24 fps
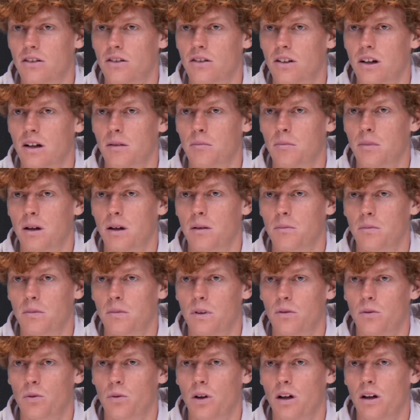No,
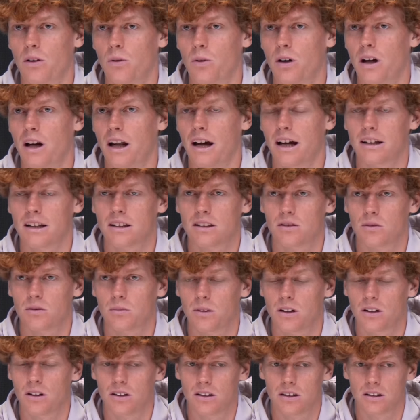I'm really relaxed, to
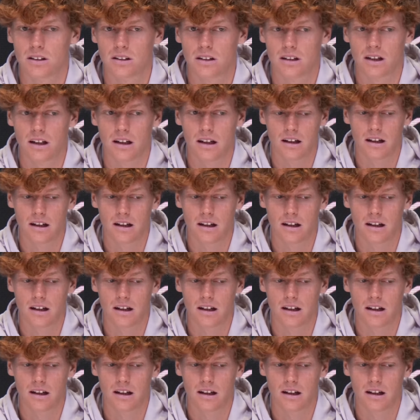be honest.